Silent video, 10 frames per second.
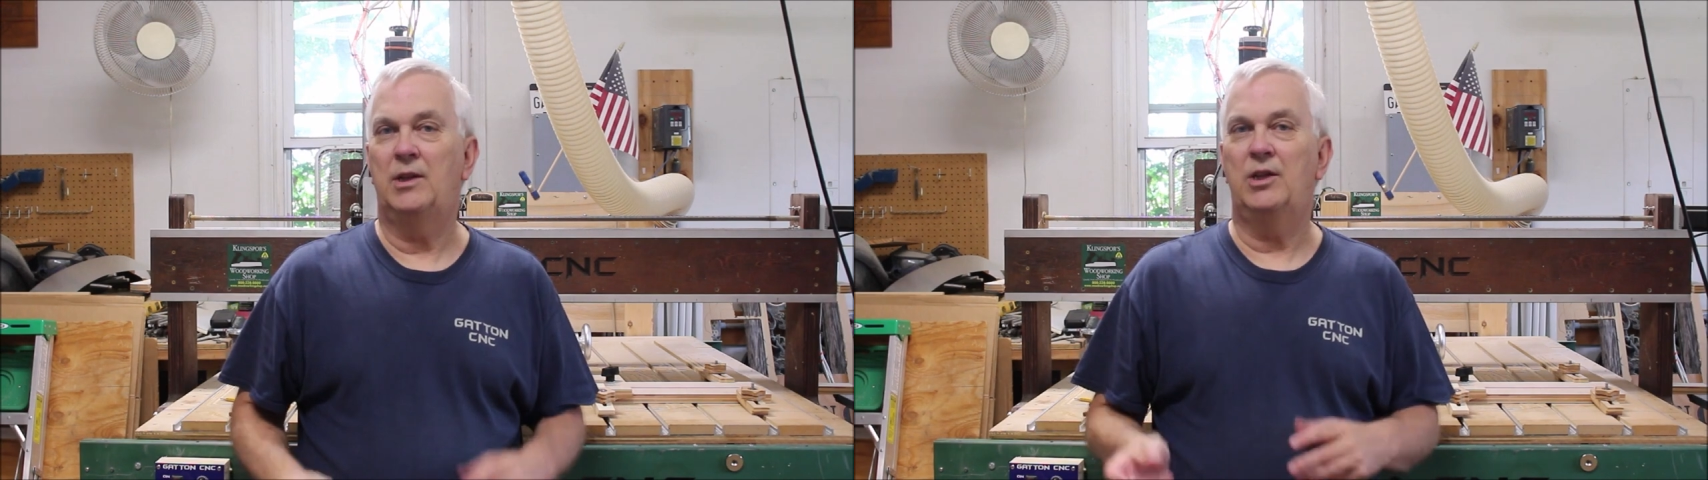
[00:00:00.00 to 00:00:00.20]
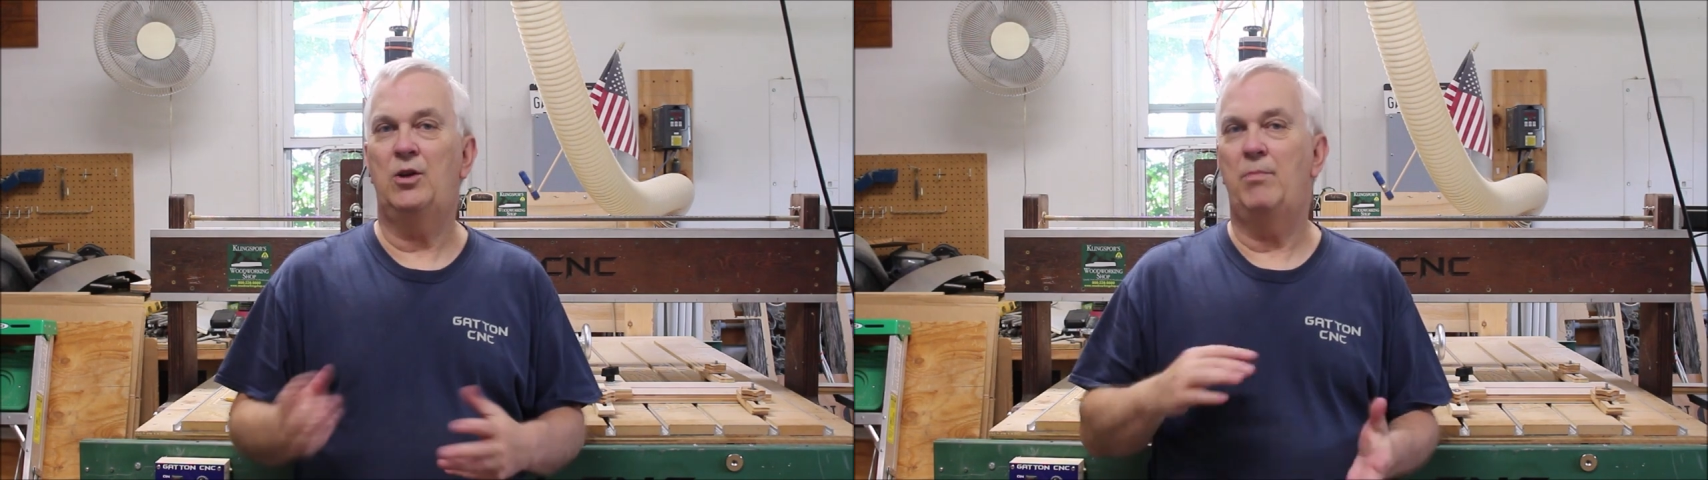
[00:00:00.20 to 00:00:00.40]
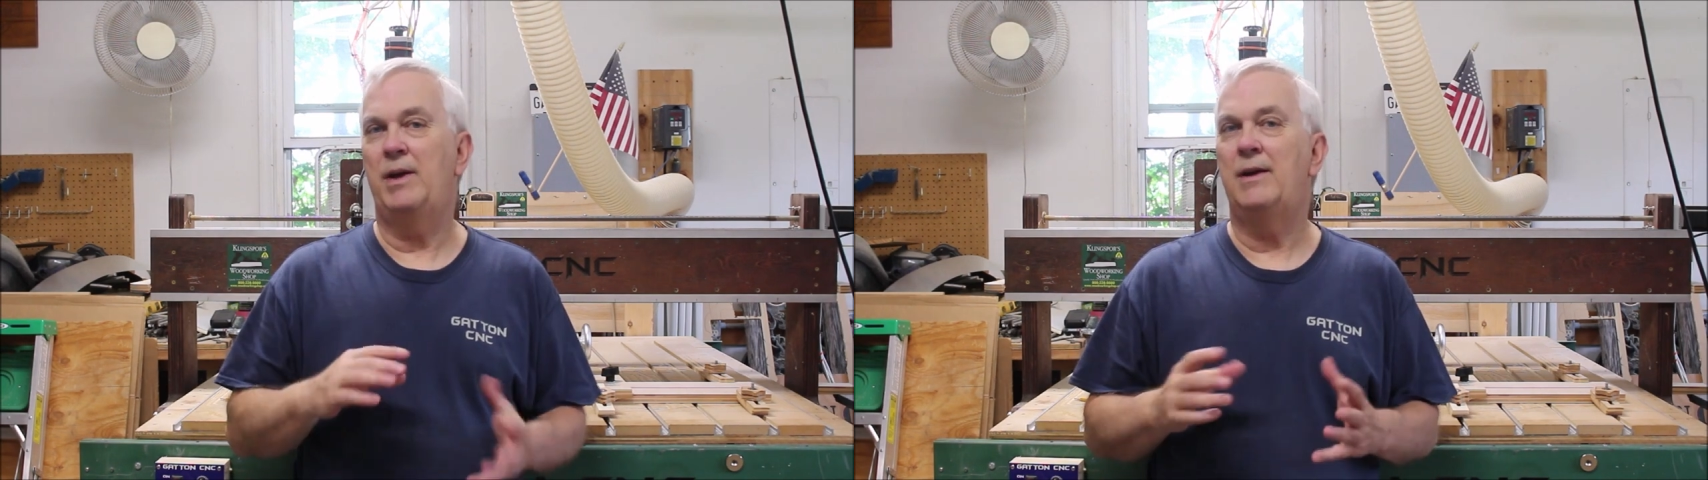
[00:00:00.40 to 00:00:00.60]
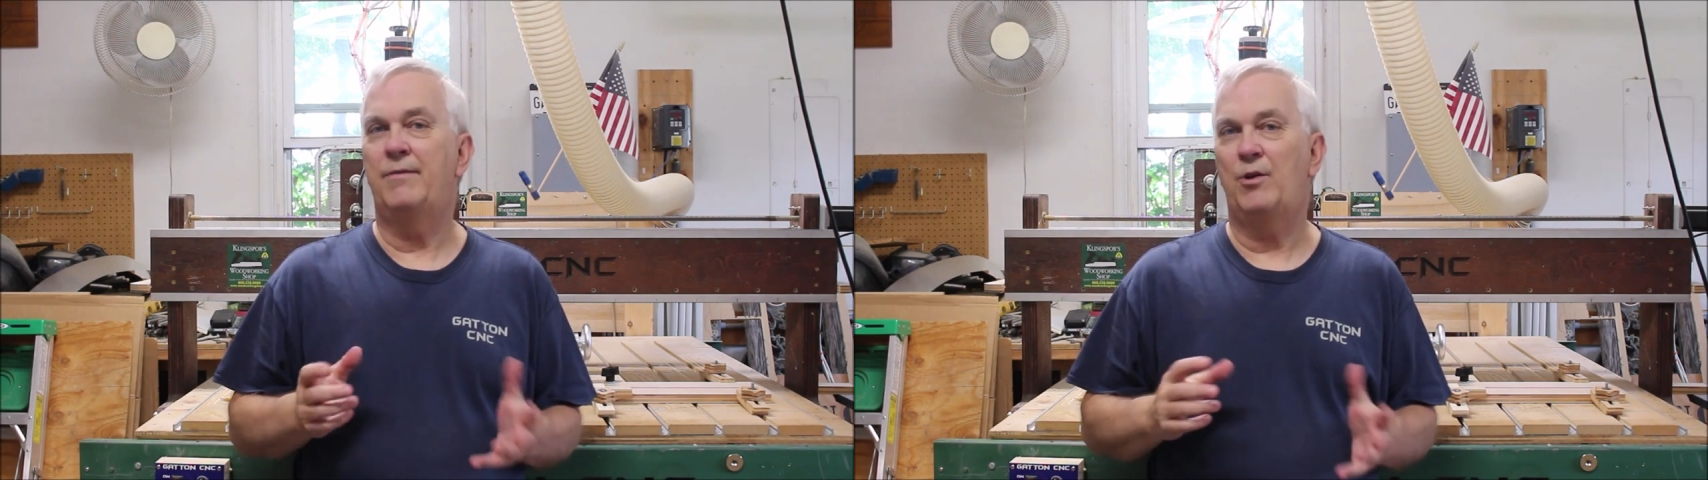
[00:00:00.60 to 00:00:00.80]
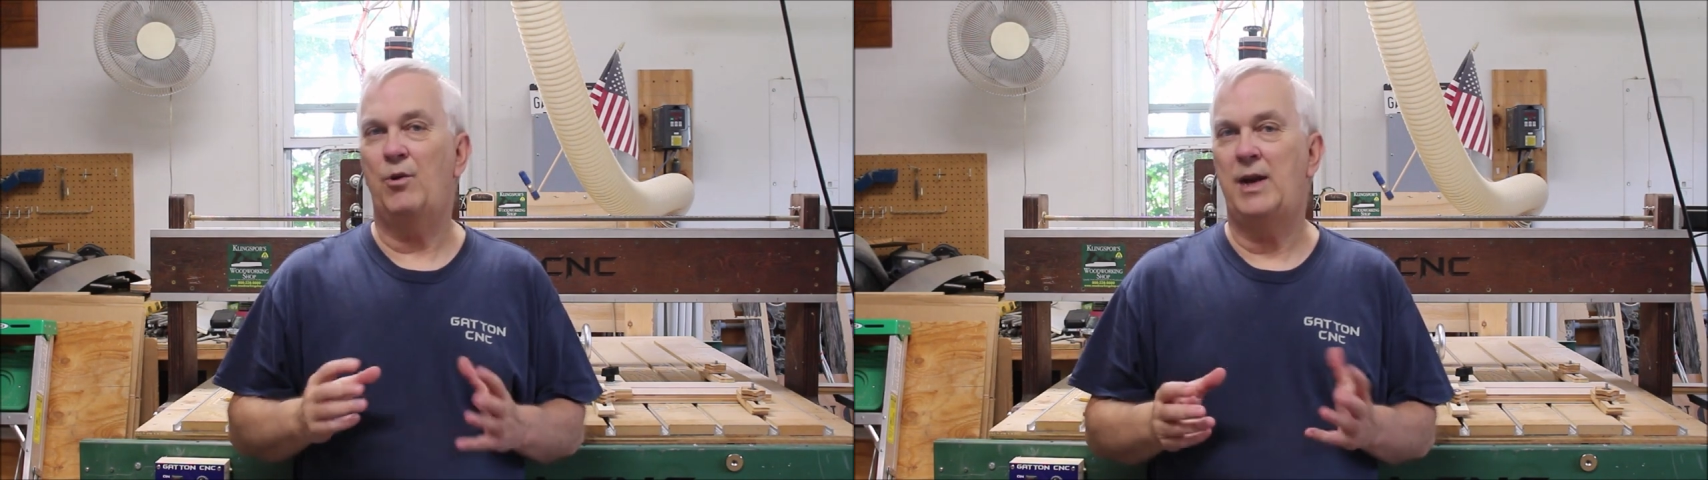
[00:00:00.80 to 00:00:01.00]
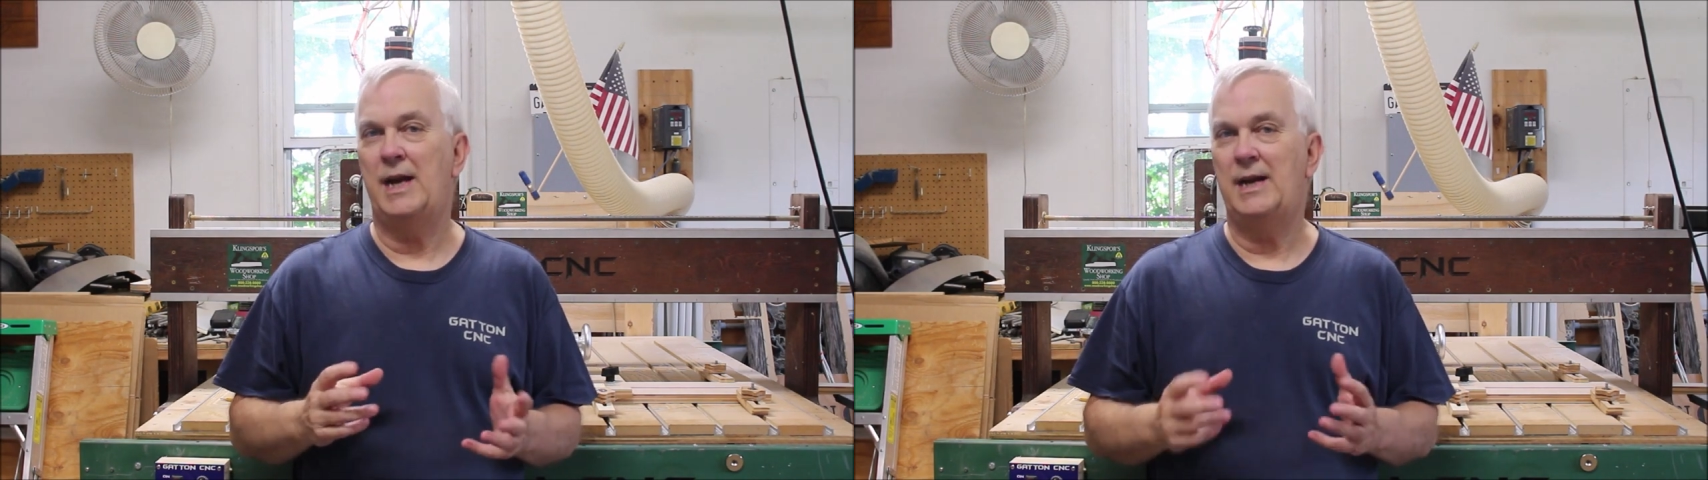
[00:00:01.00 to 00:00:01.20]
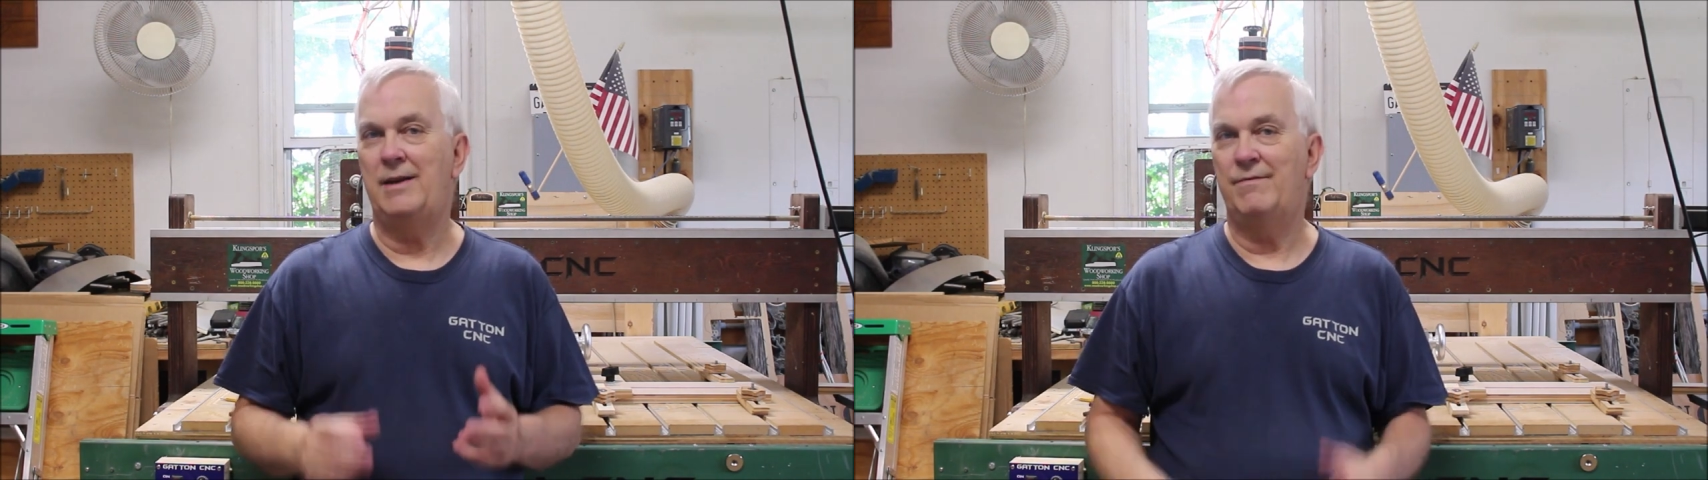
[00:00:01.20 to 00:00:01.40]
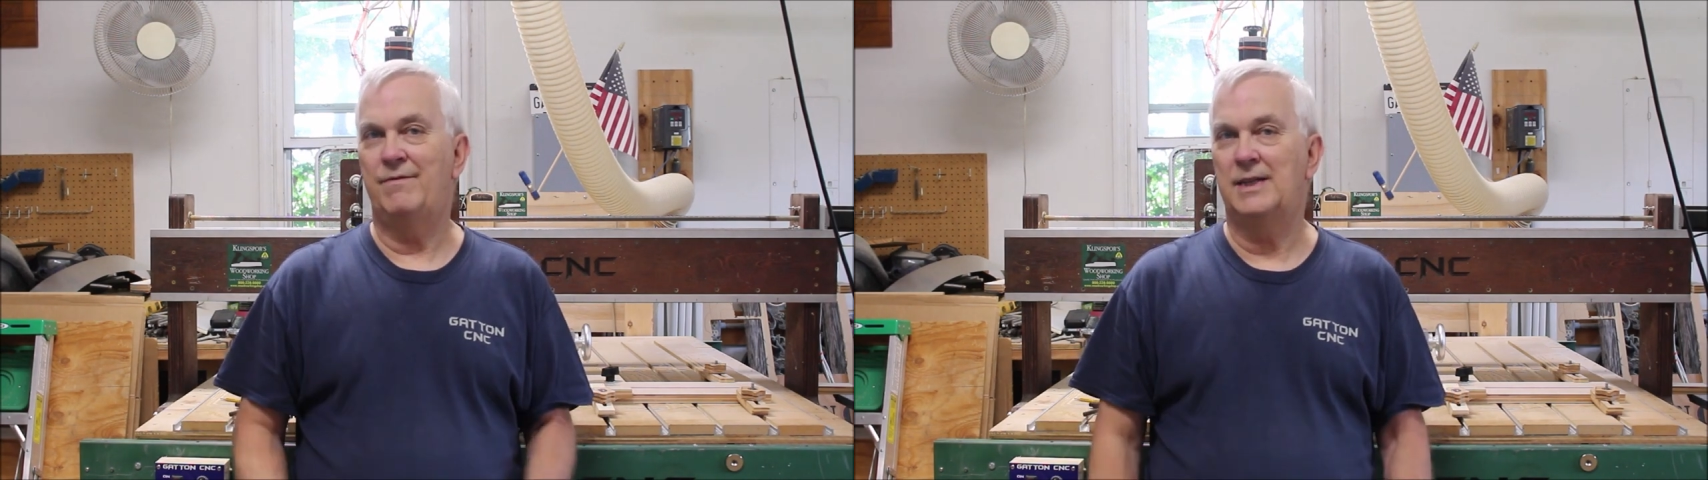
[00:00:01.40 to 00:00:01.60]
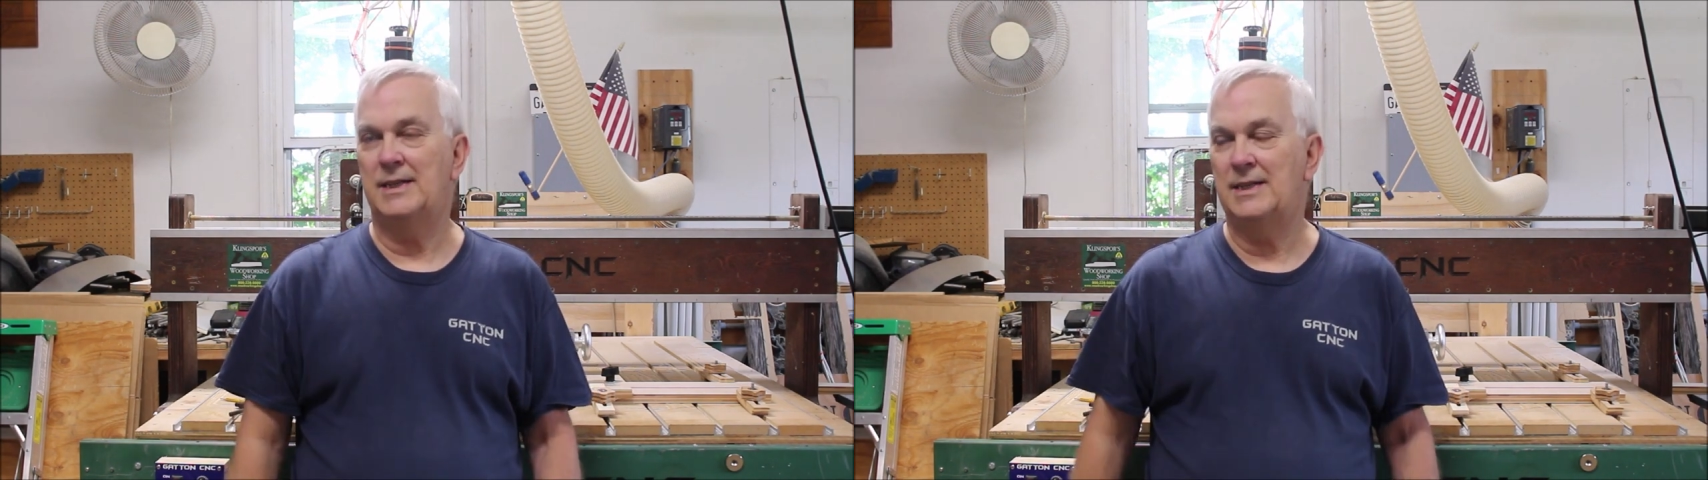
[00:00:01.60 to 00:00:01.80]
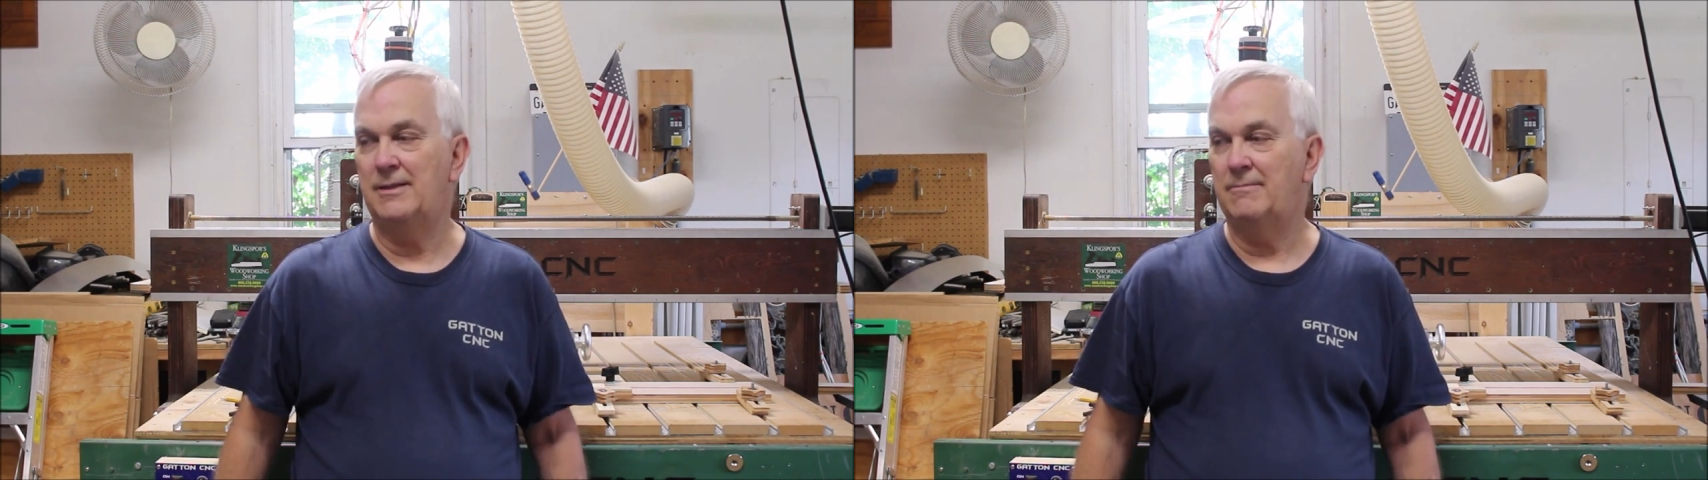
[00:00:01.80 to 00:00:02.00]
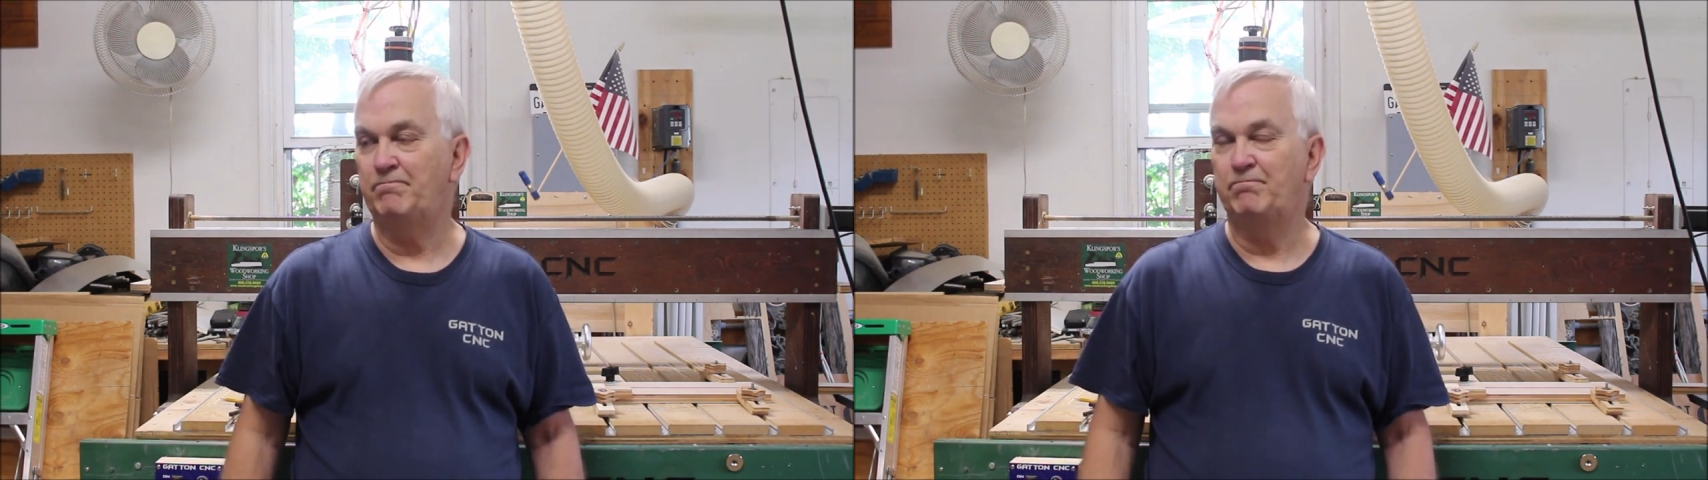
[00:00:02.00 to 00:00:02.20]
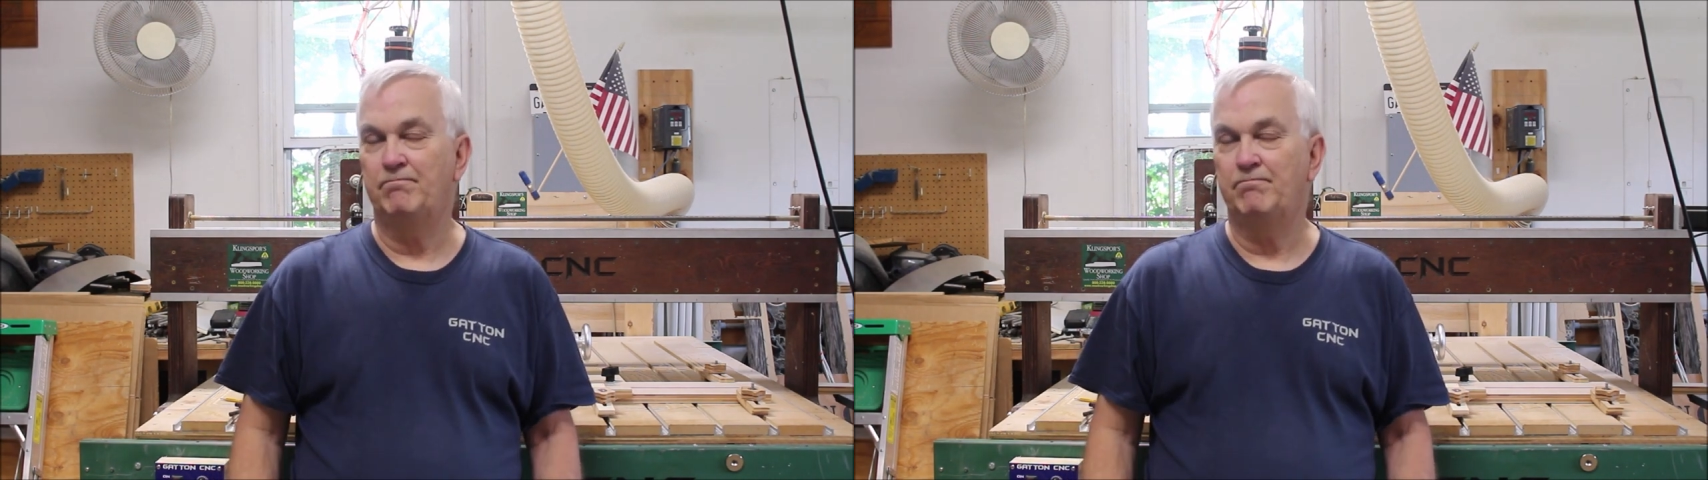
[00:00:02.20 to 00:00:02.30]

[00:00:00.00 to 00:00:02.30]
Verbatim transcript: little bit of creative uh,